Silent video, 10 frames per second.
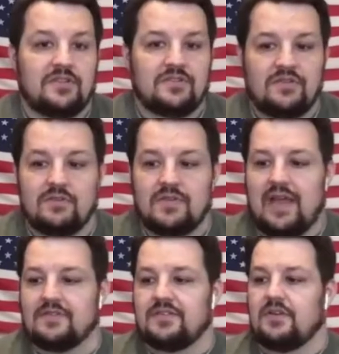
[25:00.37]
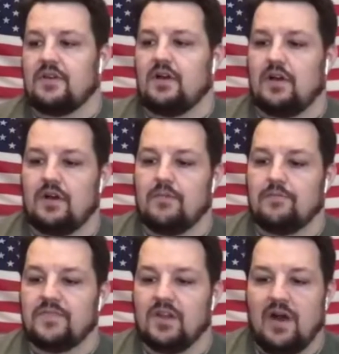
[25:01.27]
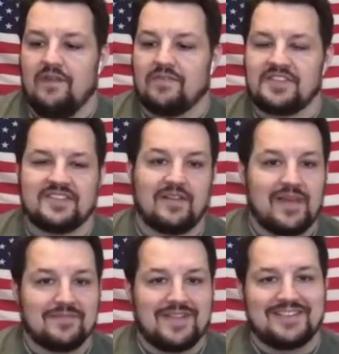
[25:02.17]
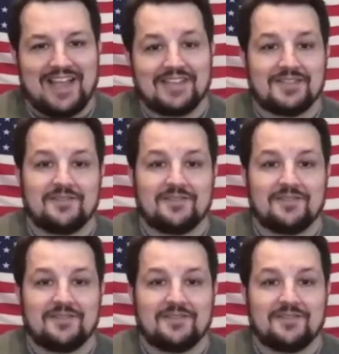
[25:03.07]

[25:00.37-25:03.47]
to do that. Obviously sometimes that changes.